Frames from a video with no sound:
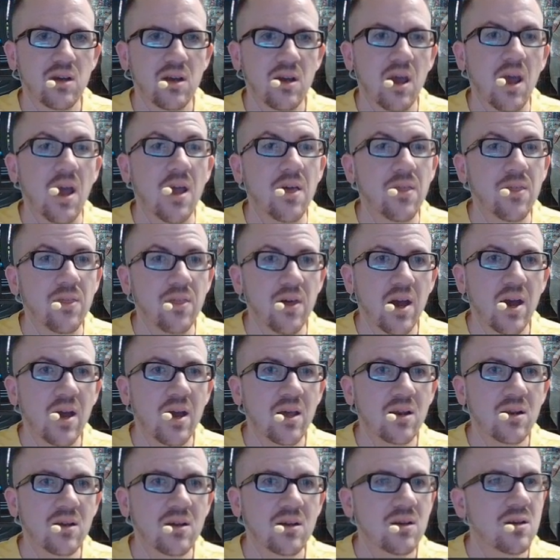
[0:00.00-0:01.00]
And that
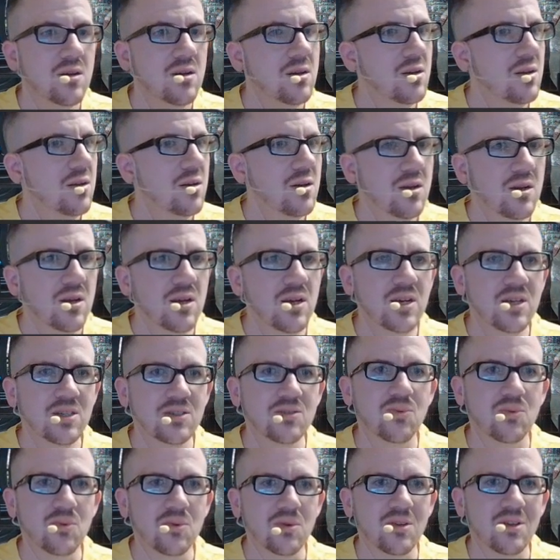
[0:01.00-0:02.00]
is
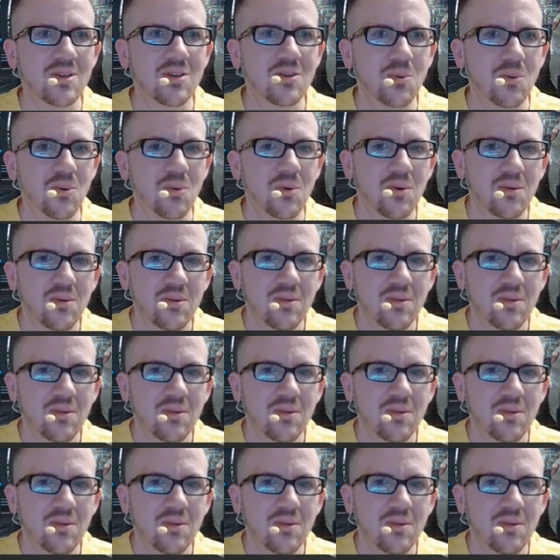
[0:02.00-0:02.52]
really cool.